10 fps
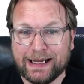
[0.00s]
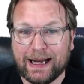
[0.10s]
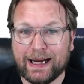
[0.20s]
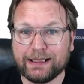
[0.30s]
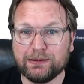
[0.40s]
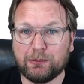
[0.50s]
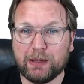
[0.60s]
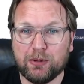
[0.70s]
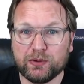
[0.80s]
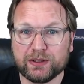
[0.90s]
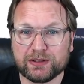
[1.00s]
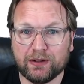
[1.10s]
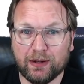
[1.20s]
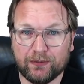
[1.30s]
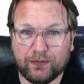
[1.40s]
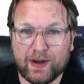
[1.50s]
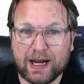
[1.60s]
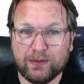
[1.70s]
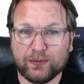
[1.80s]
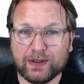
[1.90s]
And my bonus 5